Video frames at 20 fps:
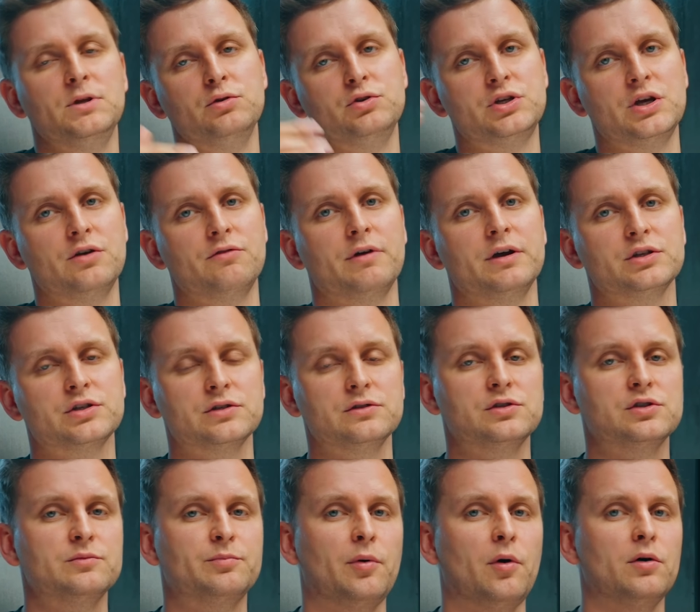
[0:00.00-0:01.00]
new
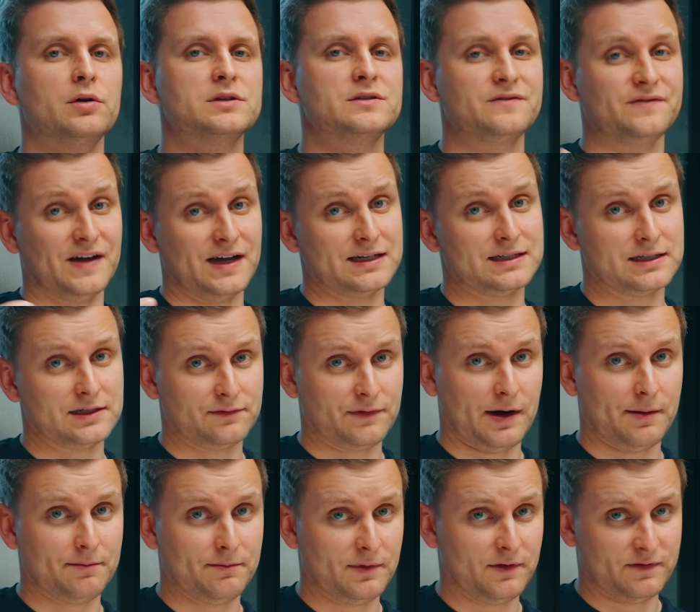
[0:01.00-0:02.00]
generation supports faster
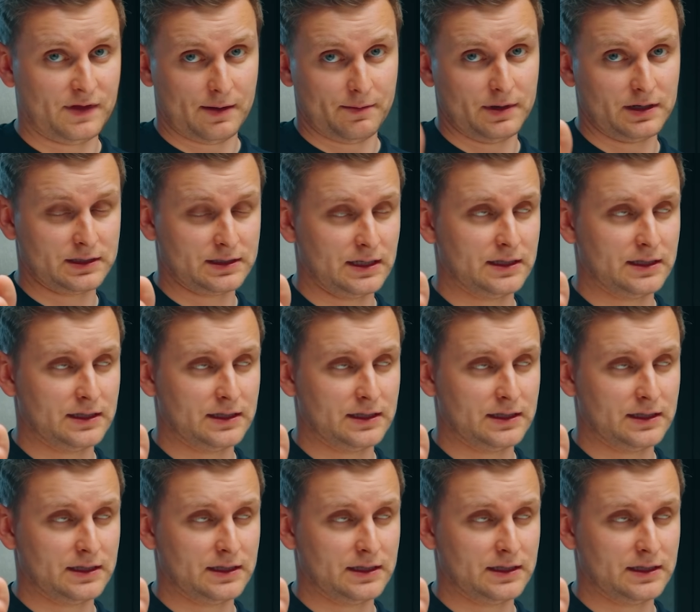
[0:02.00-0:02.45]
RAM, if that makes